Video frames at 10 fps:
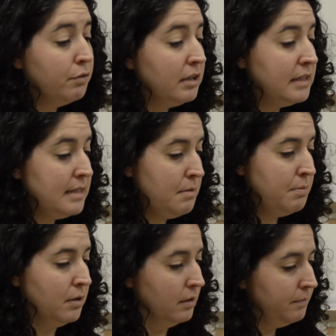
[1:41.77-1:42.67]
So for
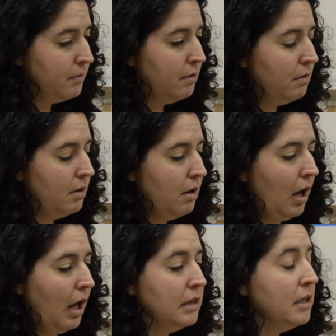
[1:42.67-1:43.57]
example,
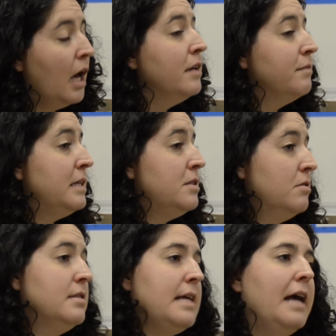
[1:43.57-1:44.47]
a lot of my
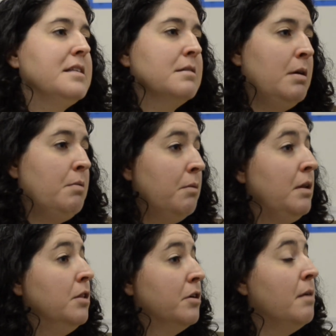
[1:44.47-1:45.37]
students ask me
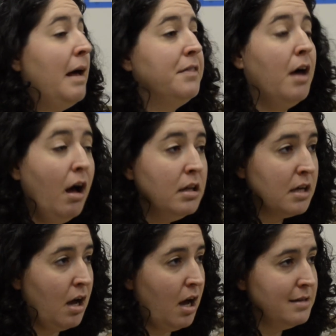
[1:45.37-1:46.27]
when we learn about the
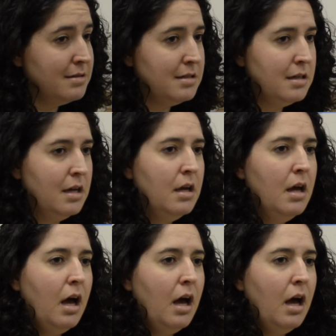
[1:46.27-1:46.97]
Holocaust,